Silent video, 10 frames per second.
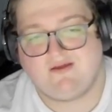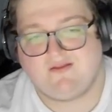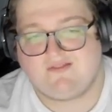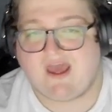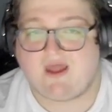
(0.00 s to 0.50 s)

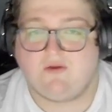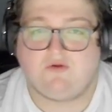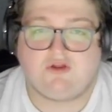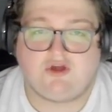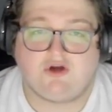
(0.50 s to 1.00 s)
that
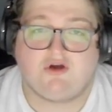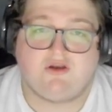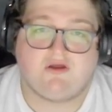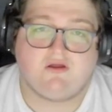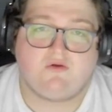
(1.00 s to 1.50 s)

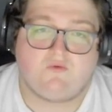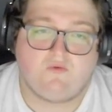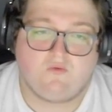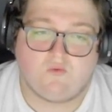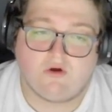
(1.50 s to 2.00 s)
could,
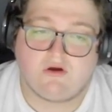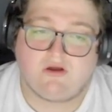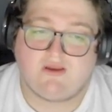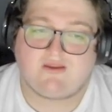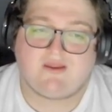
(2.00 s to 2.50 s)

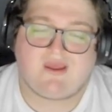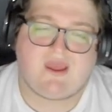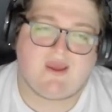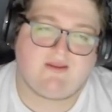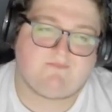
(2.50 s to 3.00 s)
would,
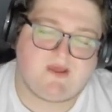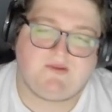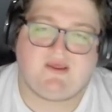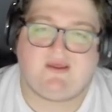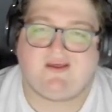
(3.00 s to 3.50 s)
and
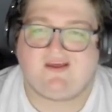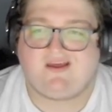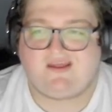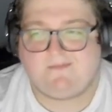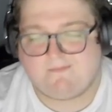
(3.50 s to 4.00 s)
maybe
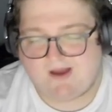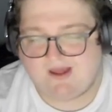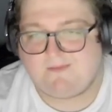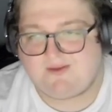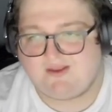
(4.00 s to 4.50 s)
in my
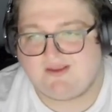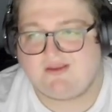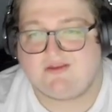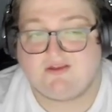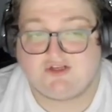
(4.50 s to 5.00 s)

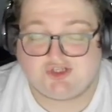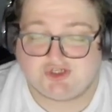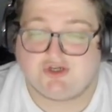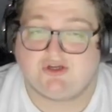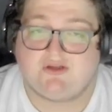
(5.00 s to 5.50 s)
opinion,
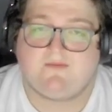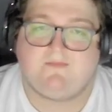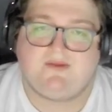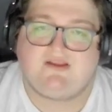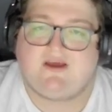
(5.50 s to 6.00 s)
should
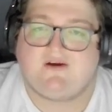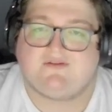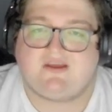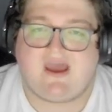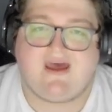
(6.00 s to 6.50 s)
be
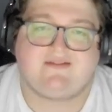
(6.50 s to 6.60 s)
dealt at